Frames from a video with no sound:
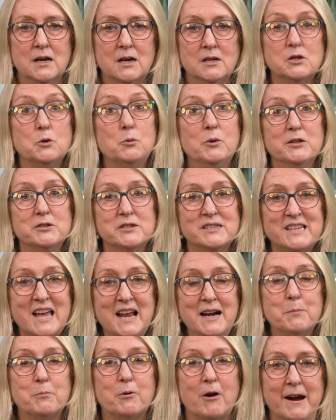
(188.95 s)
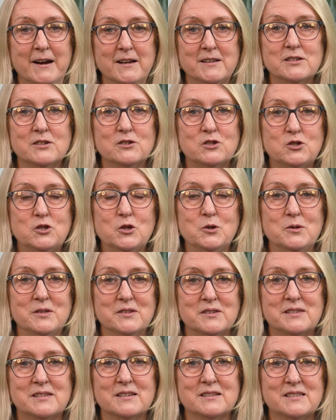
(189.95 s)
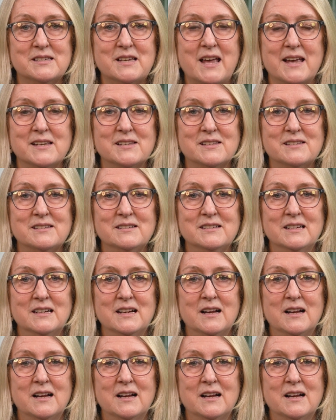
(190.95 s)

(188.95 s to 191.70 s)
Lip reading: So we'll celebrate students' success.